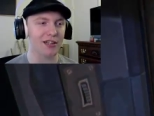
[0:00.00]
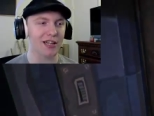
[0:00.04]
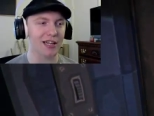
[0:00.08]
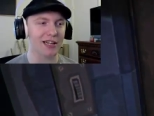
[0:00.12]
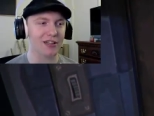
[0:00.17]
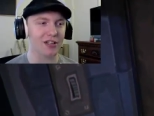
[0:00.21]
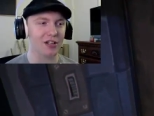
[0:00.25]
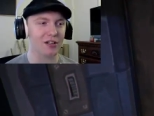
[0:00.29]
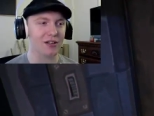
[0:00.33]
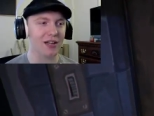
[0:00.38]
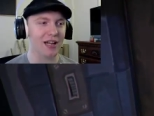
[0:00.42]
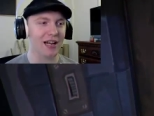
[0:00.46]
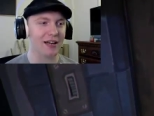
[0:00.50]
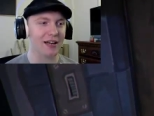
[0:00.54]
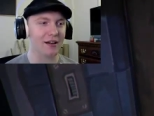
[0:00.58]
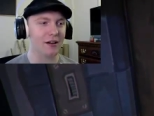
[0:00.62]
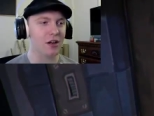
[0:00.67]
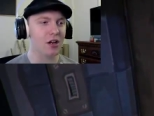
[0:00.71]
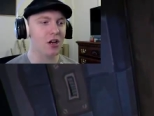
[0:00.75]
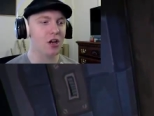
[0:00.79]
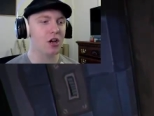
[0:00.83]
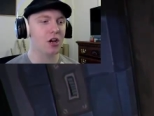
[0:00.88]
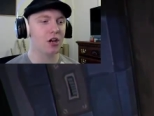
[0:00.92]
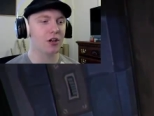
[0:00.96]
Like, they're like,
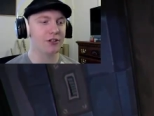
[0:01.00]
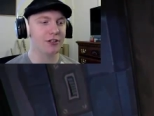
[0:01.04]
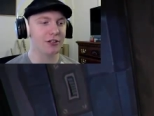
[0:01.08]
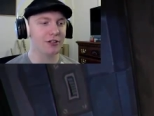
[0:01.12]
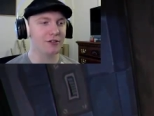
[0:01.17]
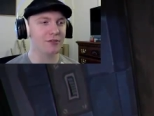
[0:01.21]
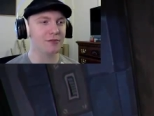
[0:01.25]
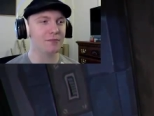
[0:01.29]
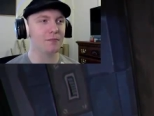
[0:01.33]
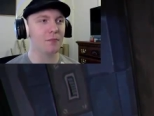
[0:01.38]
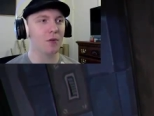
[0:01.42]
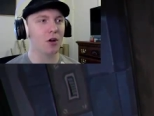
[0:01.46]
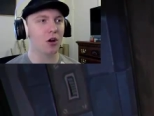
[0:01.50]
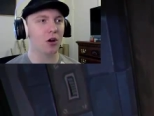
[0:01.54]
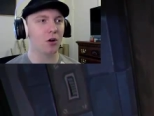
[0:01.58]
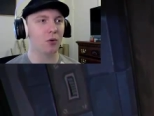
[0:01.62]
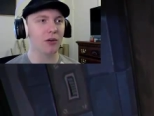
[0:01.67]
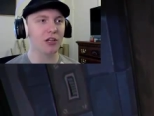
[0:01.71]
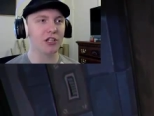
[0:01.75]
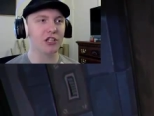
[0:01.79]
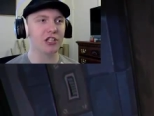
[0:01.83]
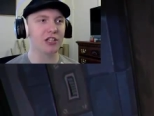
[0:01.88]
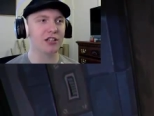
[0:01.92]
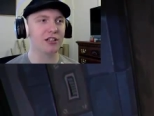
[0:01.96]
dude,
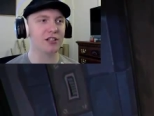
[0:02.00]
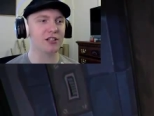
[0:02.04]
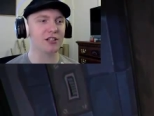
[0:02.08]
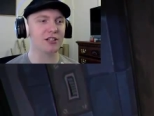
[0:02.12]
we should have